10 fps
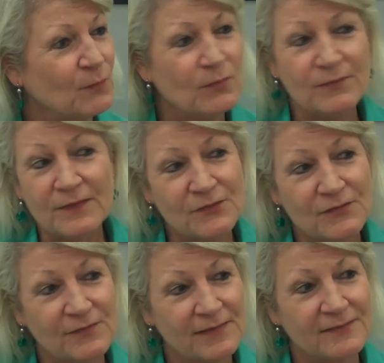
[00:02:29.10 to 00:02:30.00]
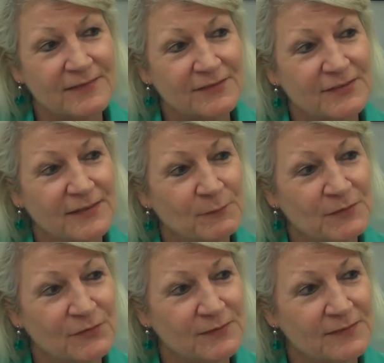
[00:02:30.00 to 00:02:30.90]
All of those sort of things actually come
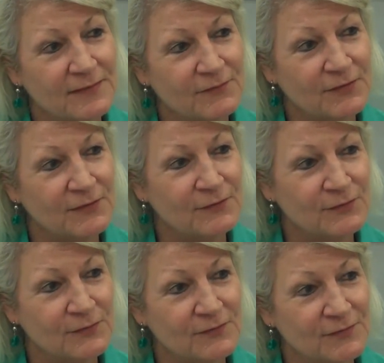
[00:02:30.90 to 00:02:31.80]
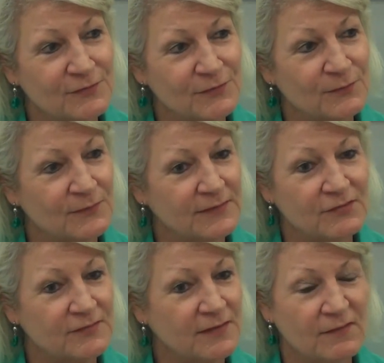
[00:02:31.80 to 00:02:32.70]
into it, and I've got a lot of girls at school who
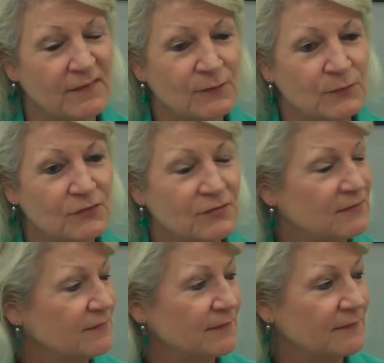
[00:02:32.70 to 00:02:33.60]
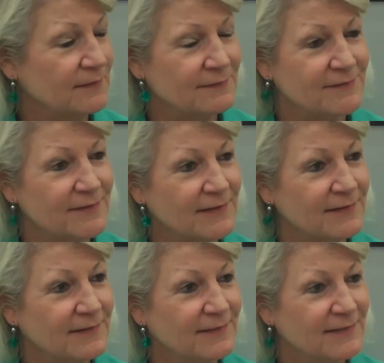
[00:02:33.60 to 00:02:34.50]
actually say, no, they don't want to dress like that, it's
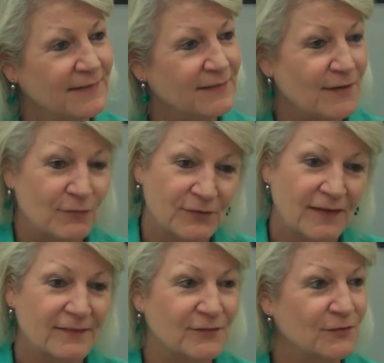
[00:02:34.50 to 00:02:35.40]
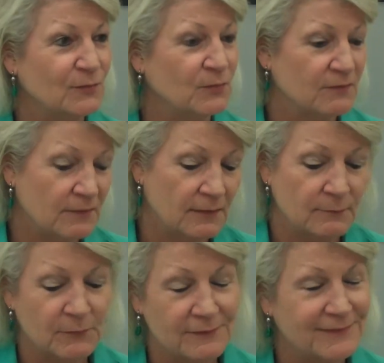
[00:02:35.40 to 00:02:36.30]
silly. And yet I've got others who want nail
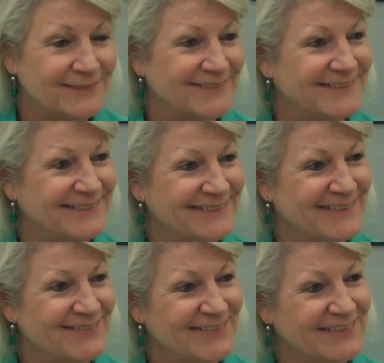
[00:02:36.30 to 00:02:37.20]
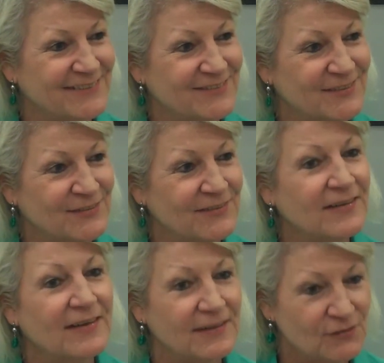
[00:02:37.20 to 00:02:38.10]
polish and everything. So
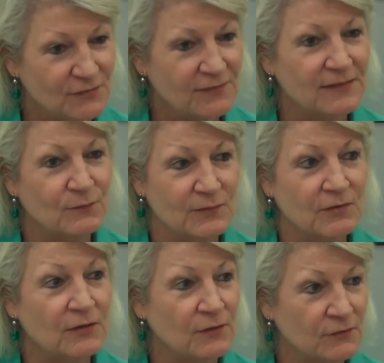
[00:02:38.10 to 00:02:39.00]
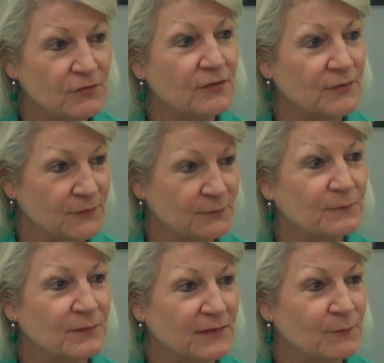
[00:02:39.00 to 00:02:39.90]
I do think we've got a lot to learn
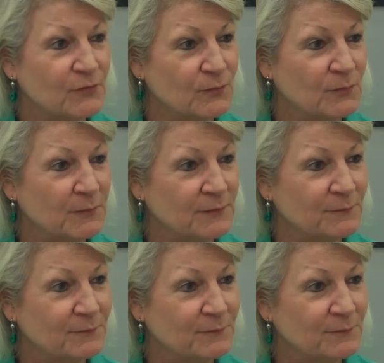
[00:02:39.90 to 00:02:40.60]
when it comes to women.